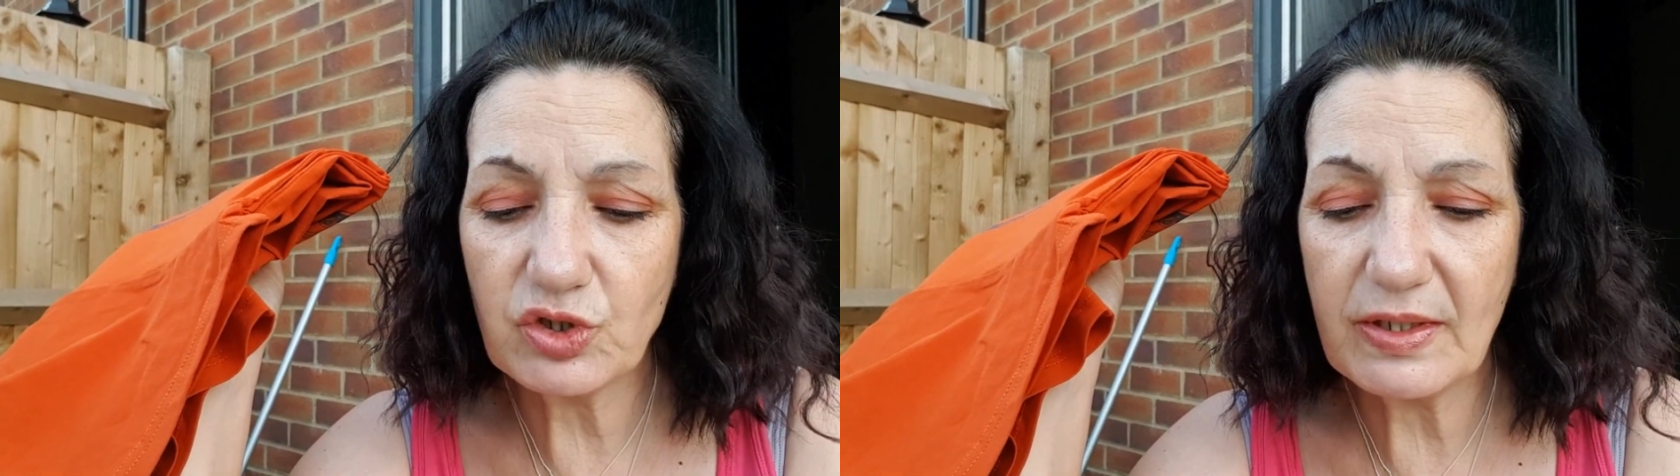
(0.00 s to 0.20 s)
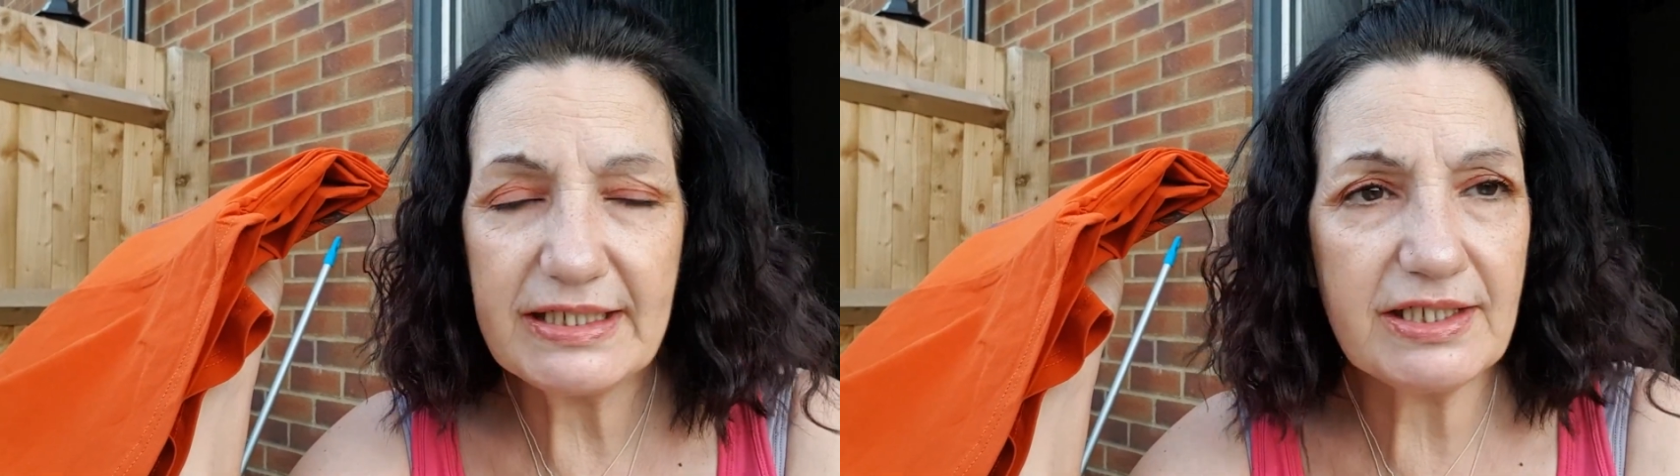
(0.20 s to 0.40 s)

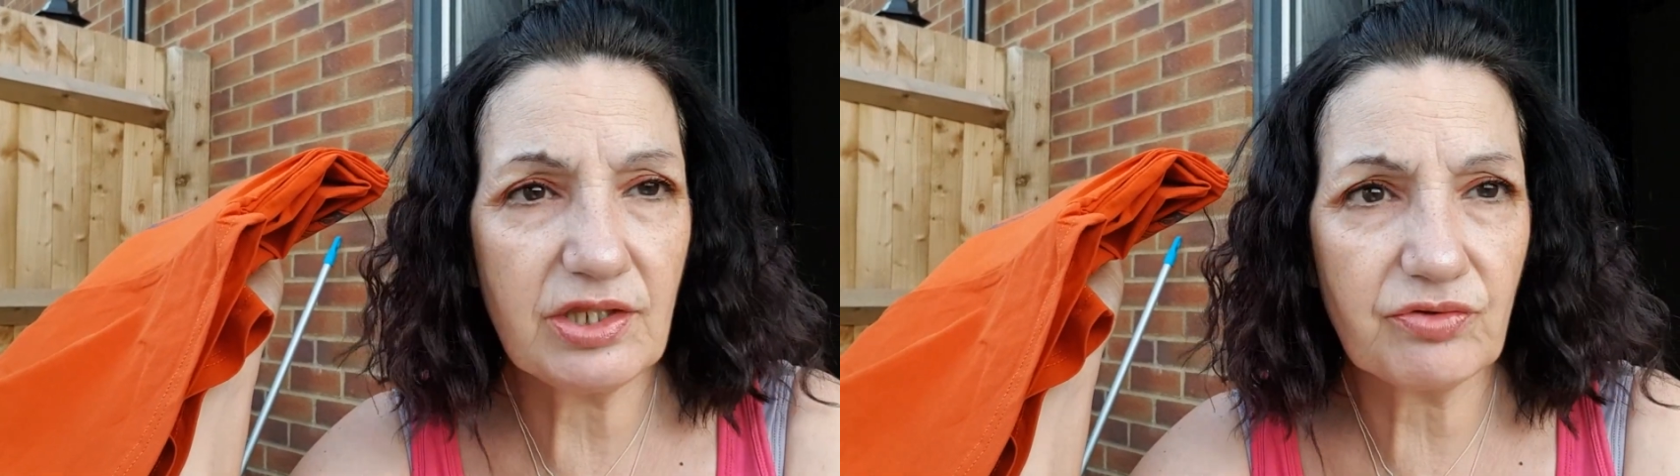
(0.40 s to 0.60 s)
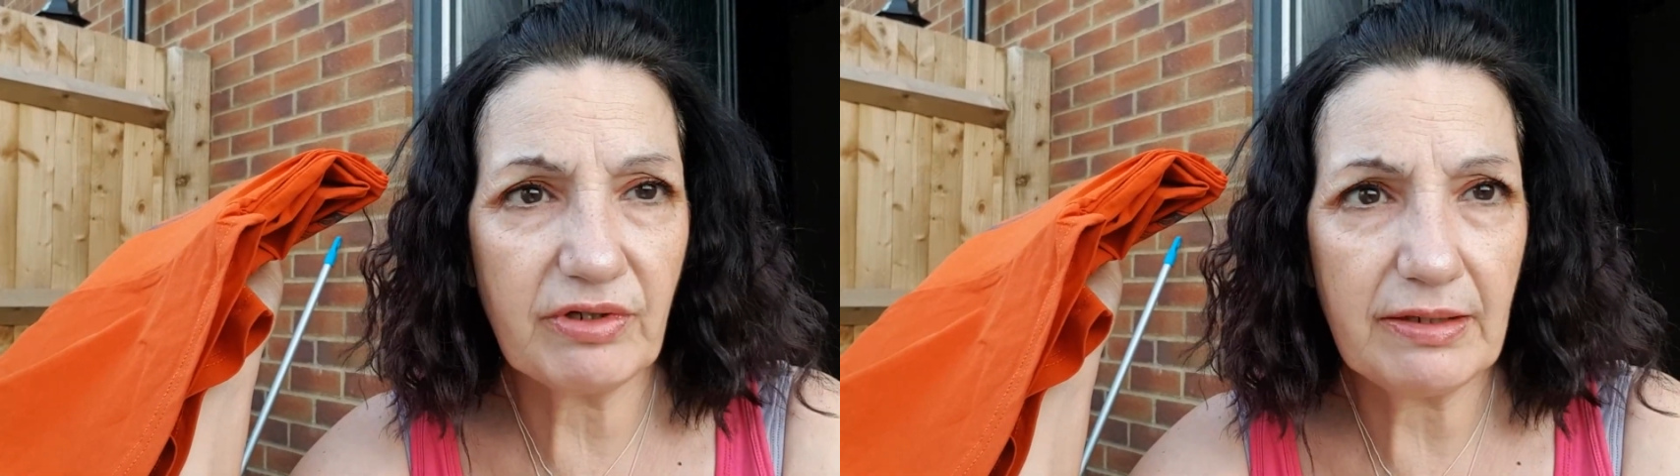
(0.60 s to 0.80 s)

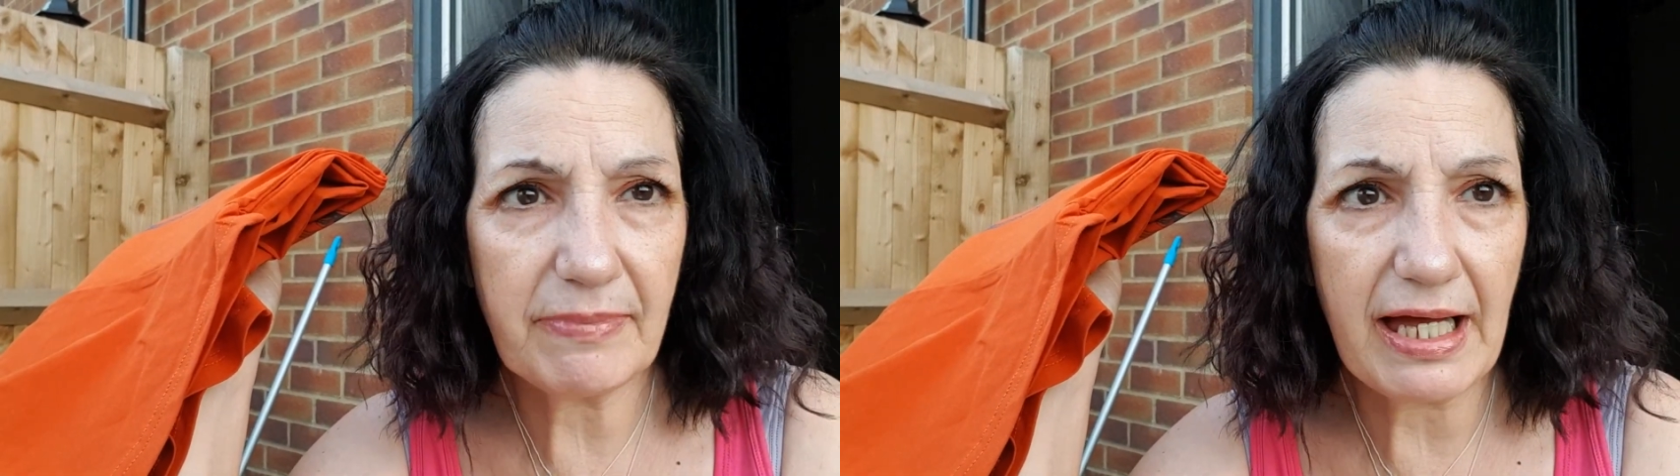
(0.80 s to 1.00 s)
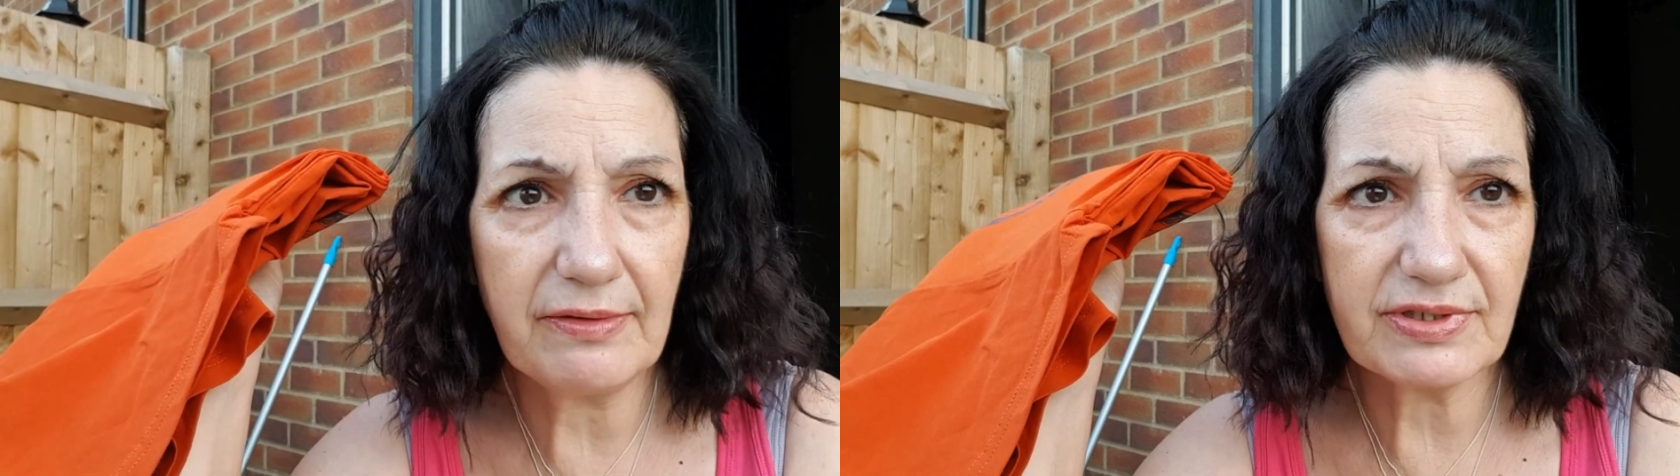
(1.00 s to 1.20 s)

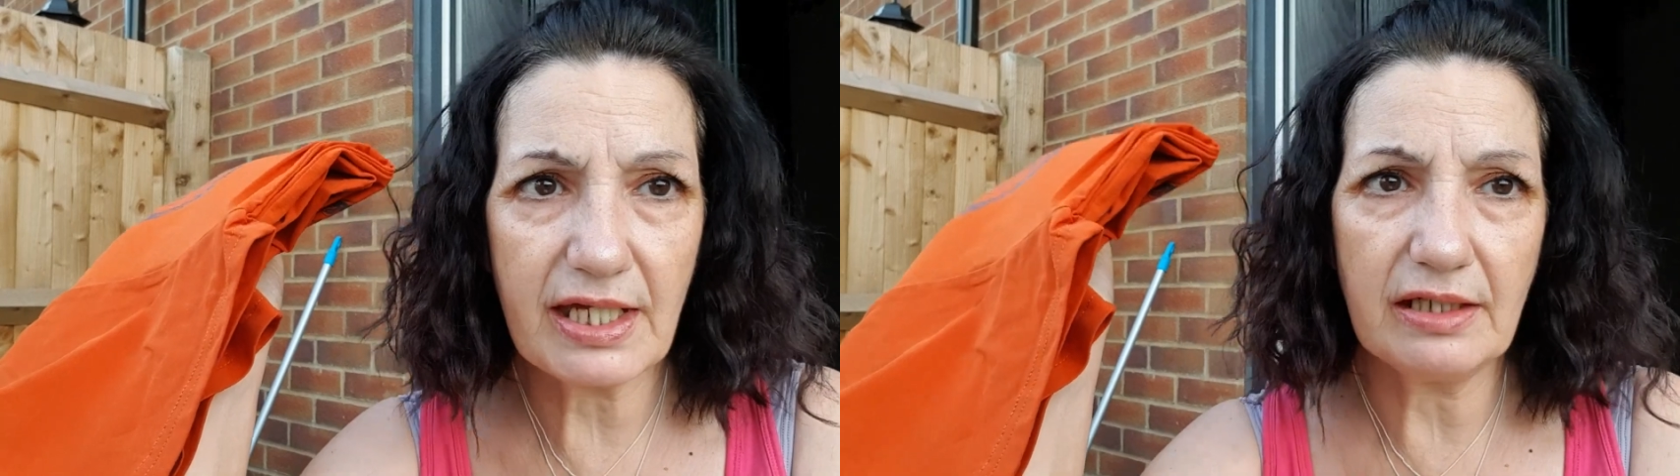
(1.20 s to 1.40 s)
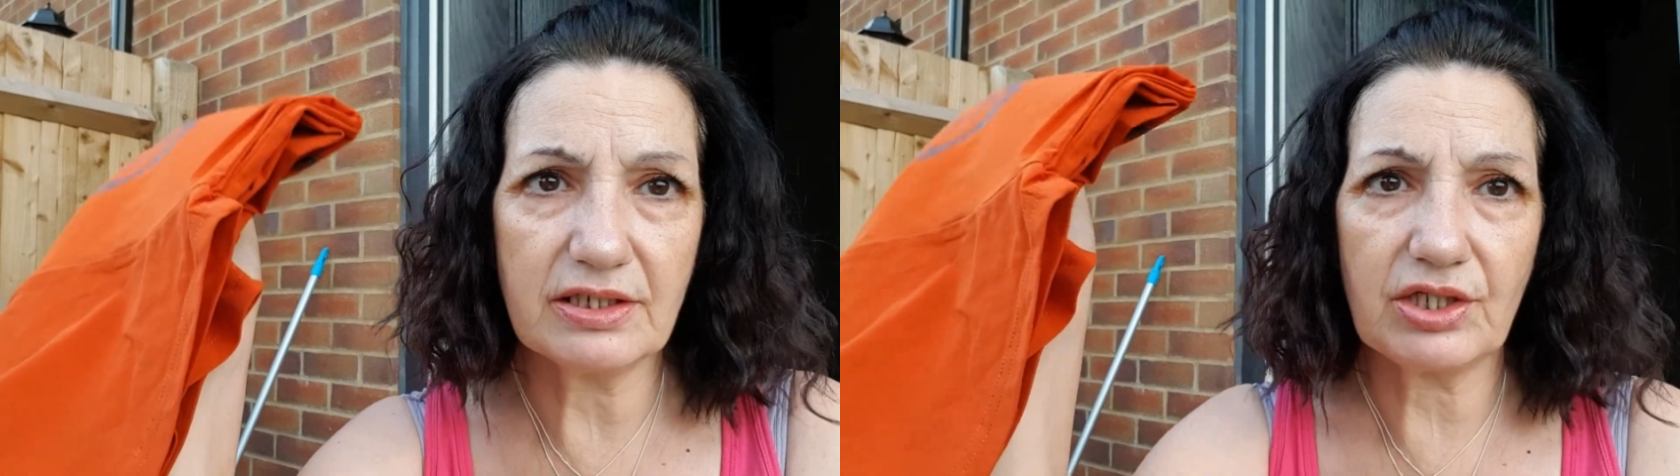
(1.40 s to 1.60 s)

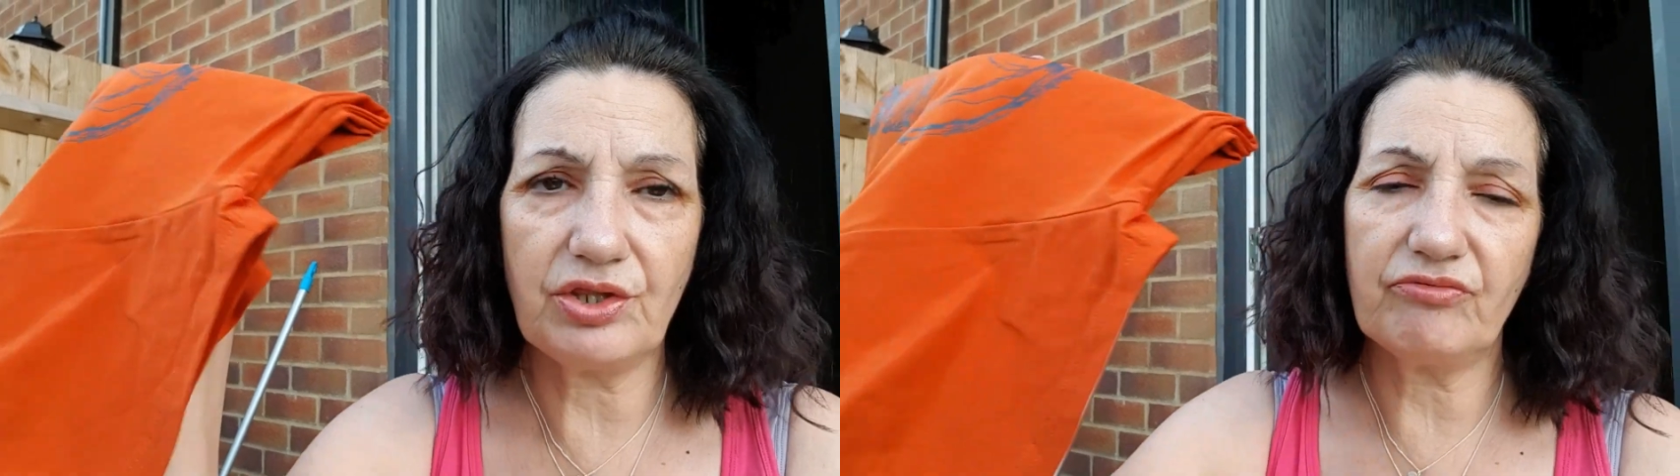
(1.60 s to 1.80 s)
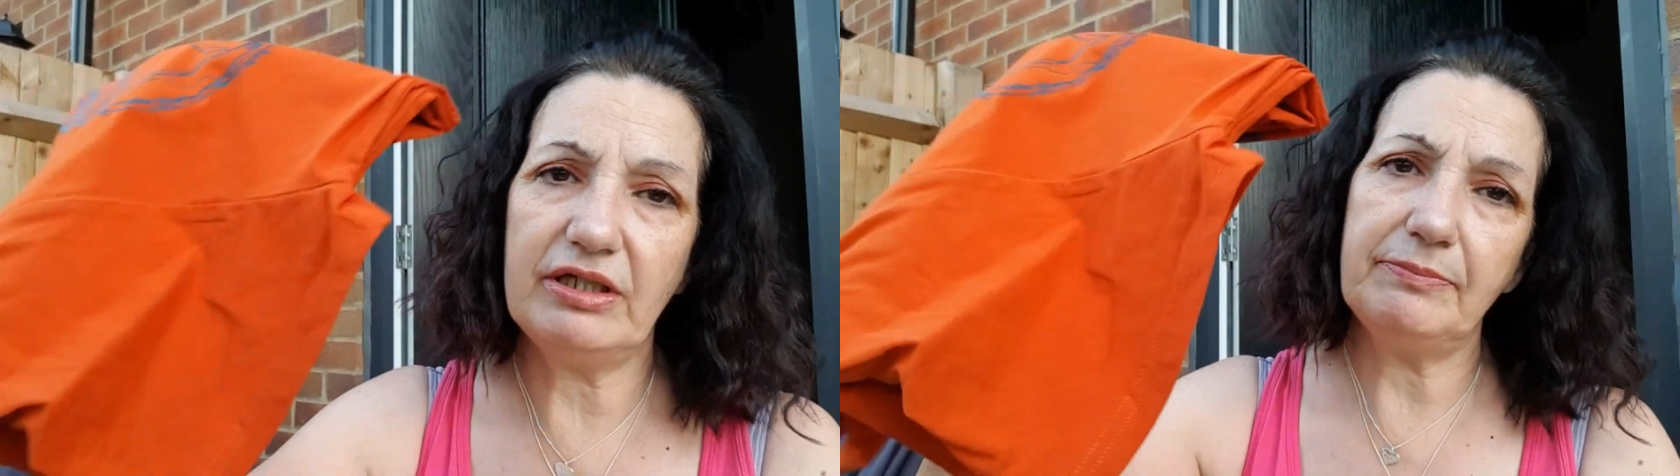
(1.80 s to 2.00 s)

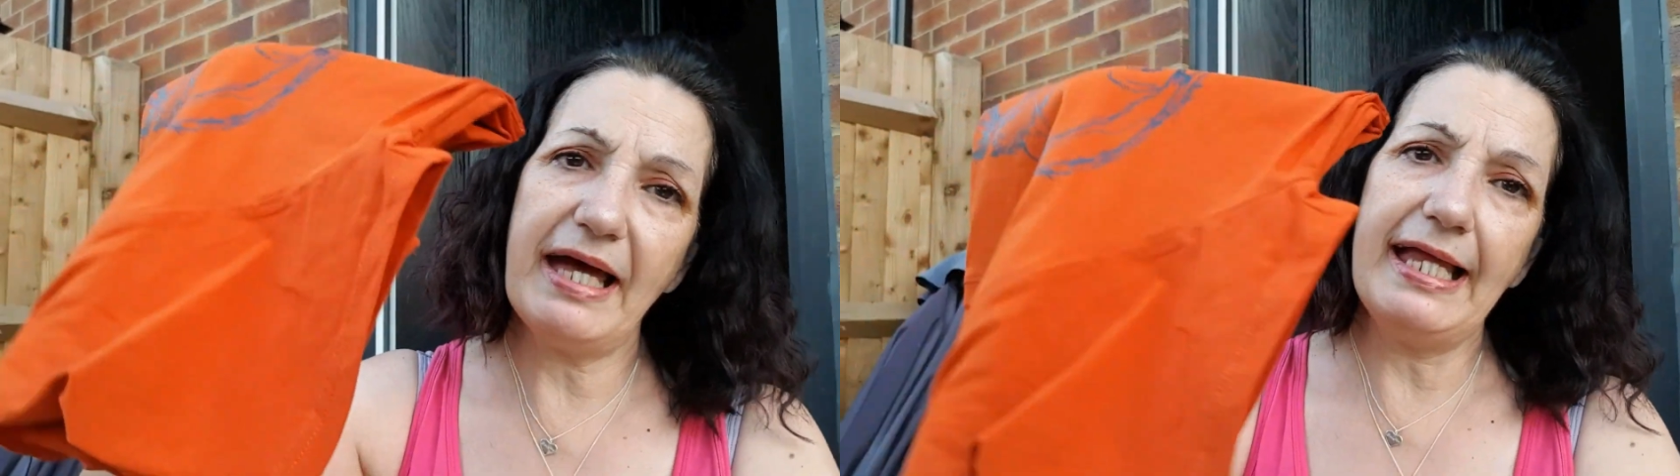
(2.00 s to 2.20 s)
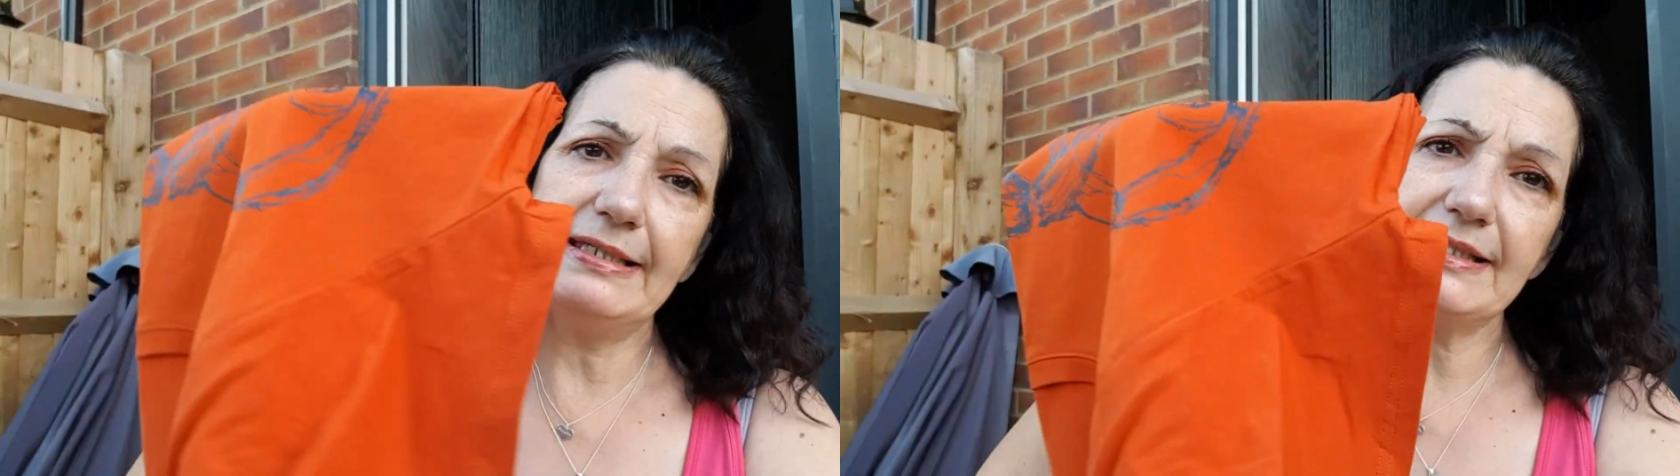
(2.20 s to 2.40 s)
£23.03.